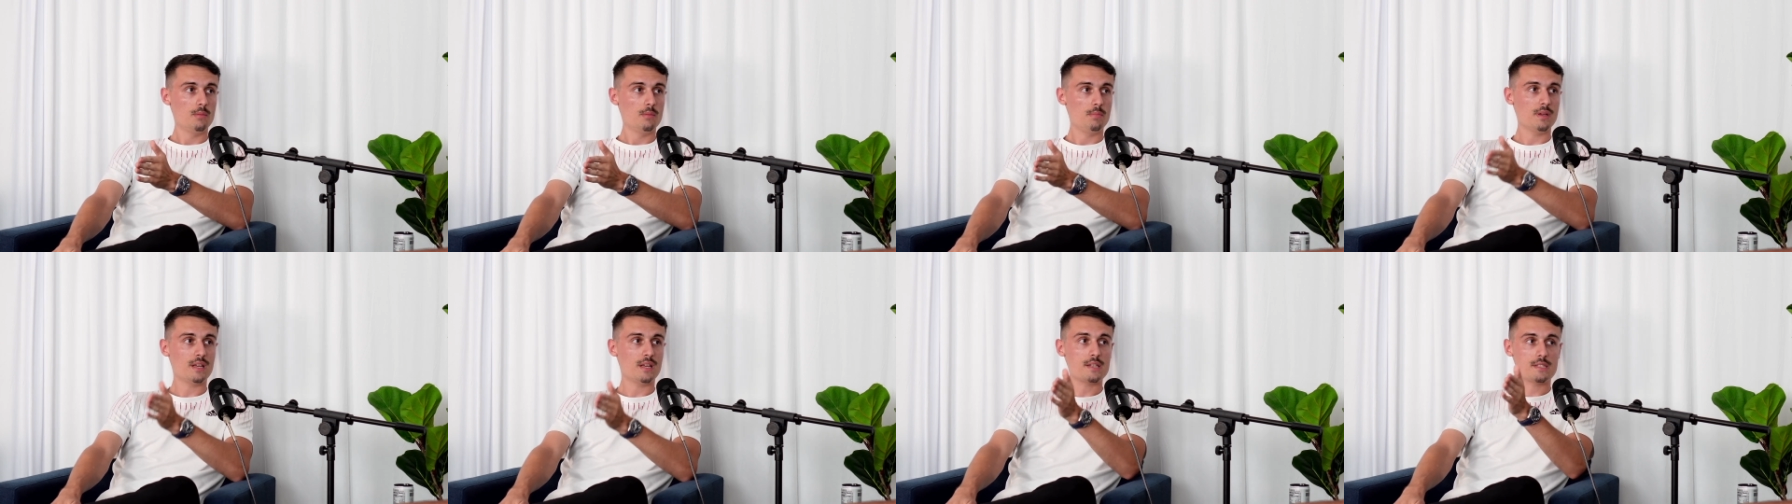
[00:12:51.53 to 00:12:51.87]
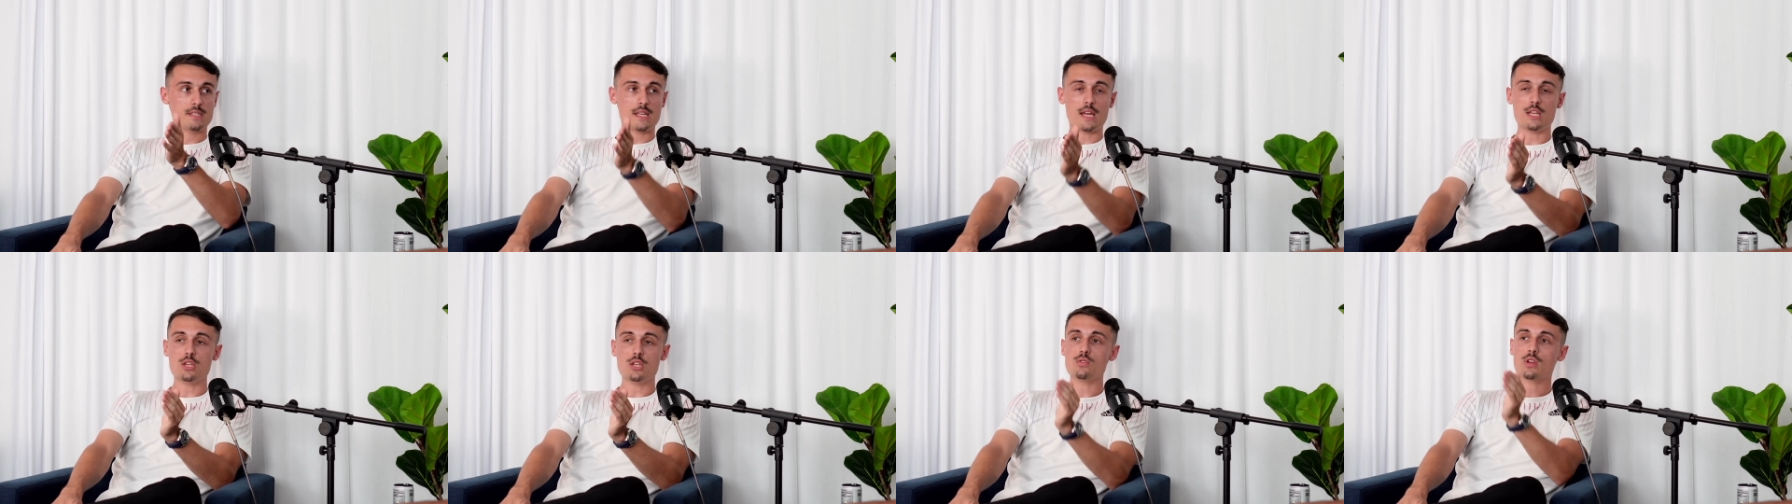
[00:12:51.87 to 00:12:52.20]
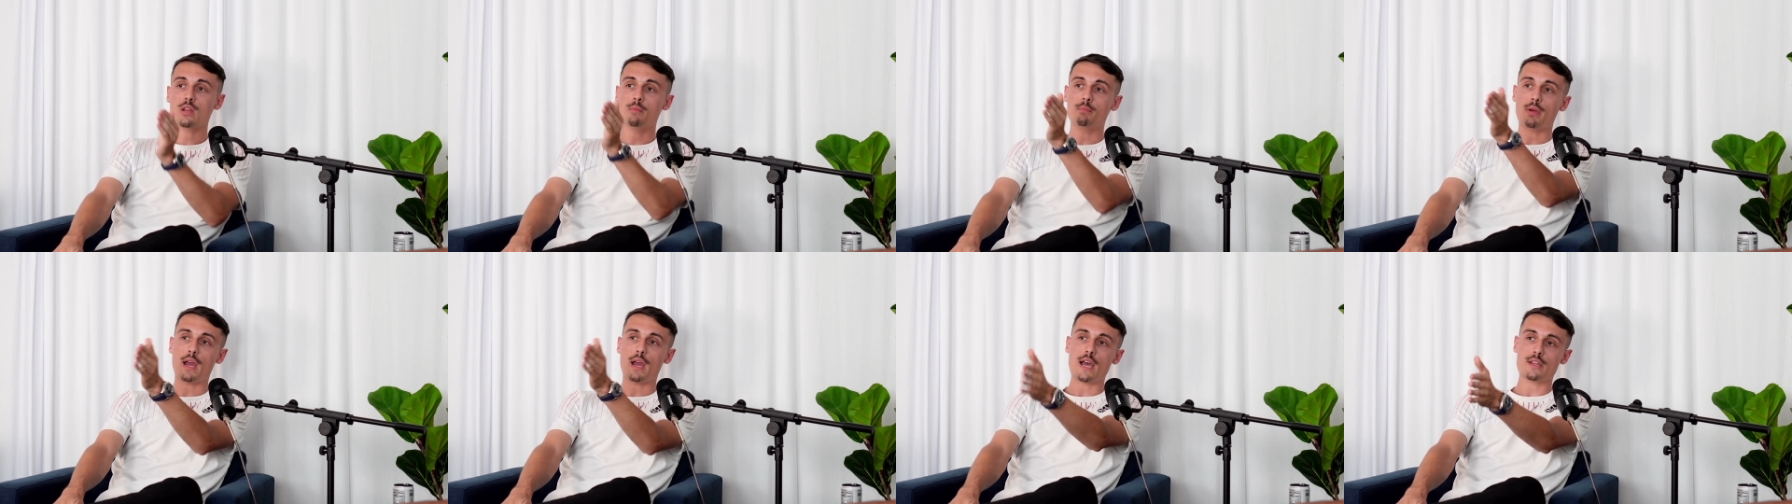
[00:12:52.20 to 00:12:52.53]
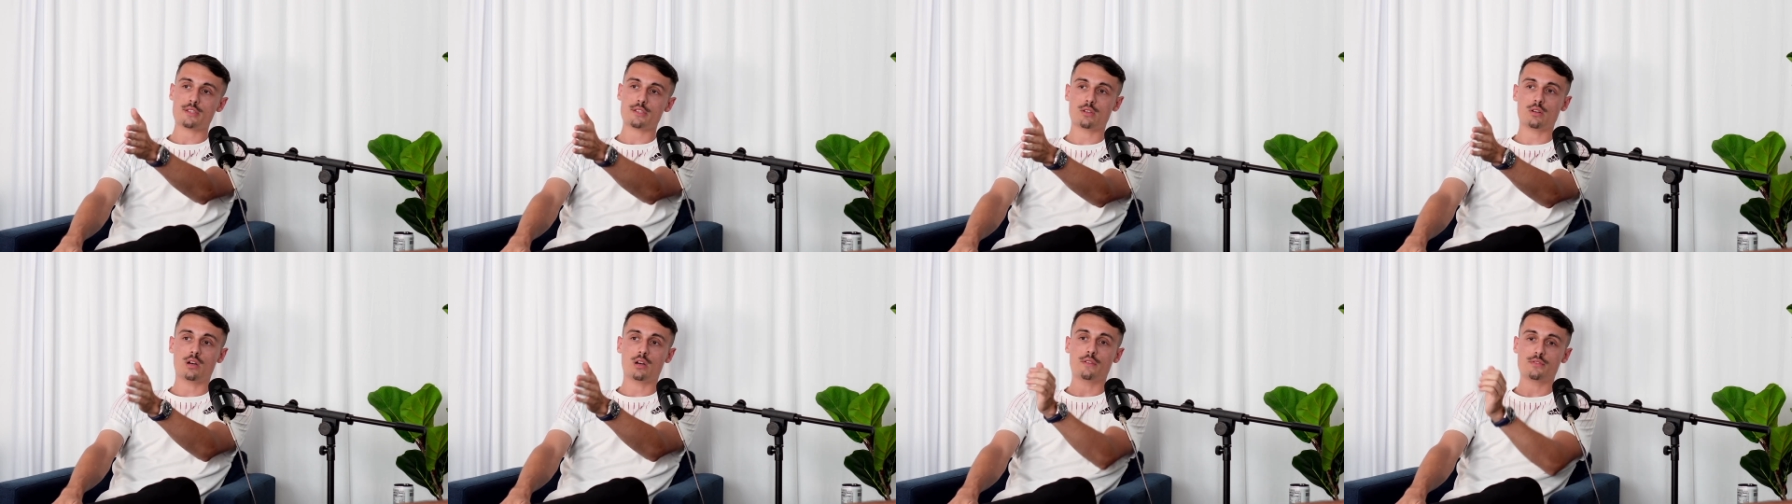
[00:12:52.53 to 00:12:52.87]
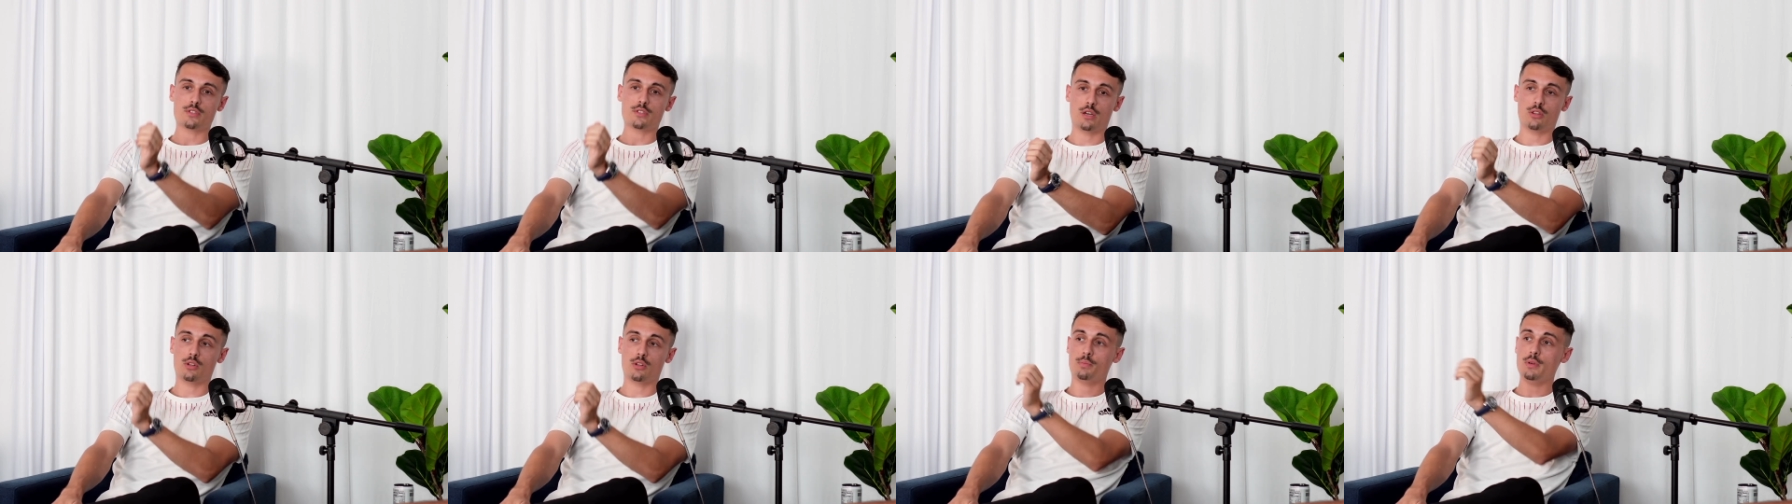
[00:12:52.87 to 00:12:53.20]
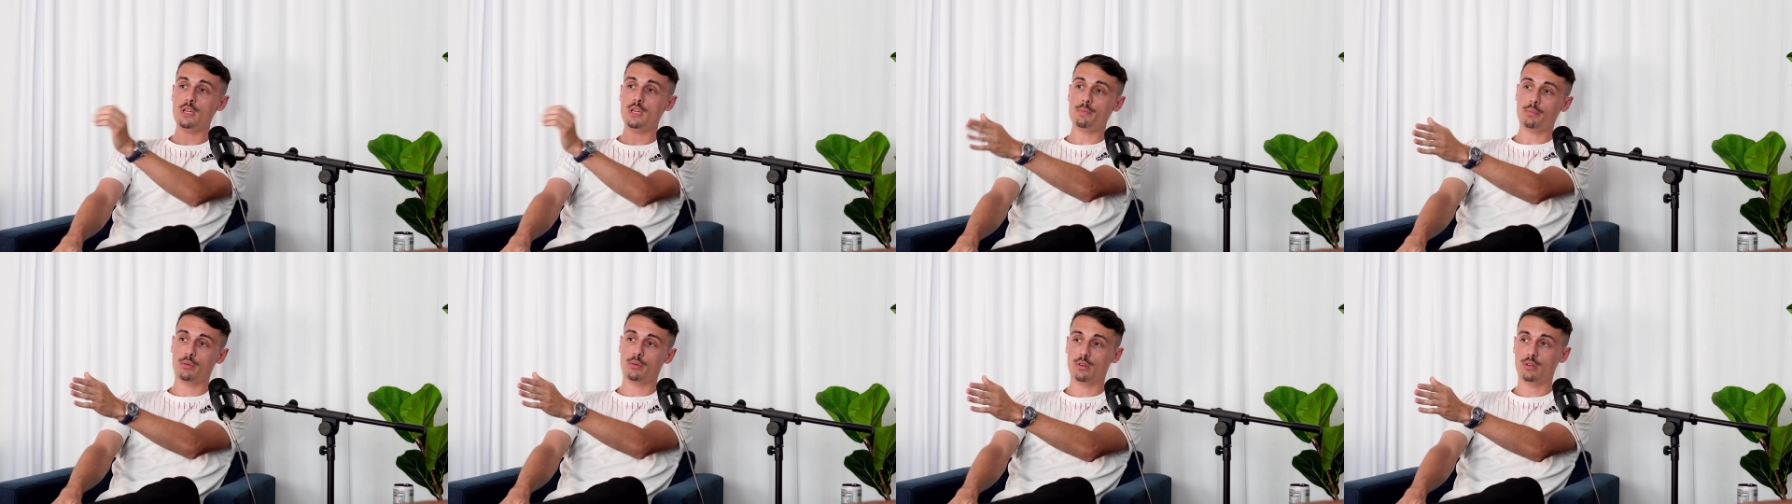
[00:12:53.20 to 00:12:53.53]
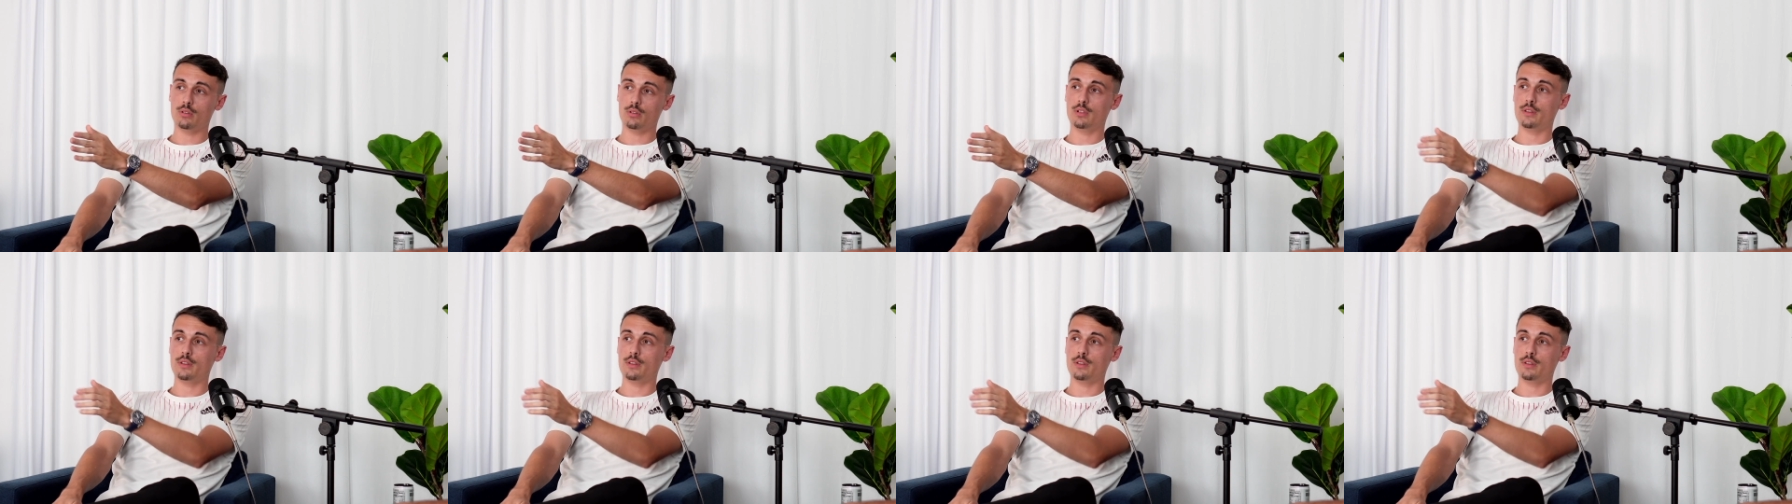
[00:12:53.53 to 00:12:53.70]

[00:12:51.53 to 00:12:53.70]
Because then you can pass it off to other people,